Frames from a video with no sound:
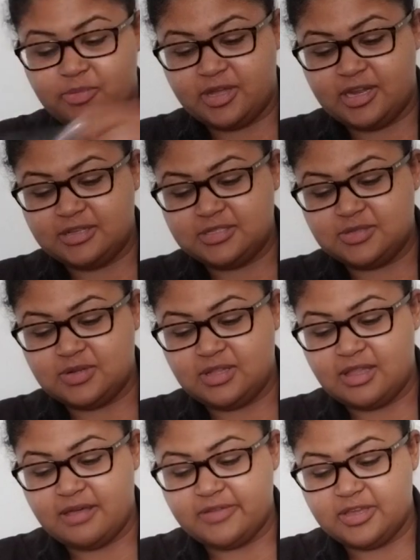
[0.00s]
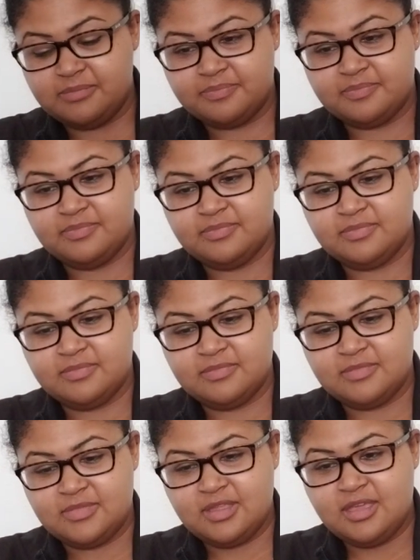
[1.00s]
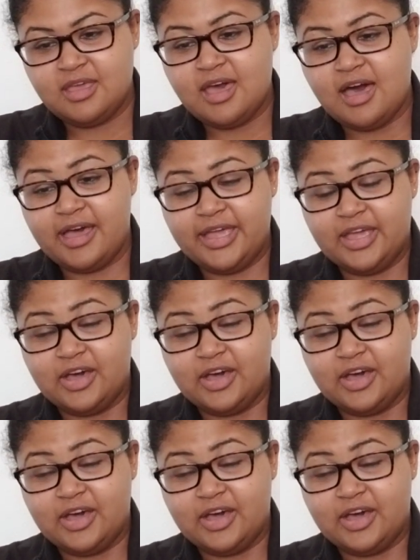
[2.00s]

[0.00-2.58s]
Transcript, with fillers: breaking down to an 11. High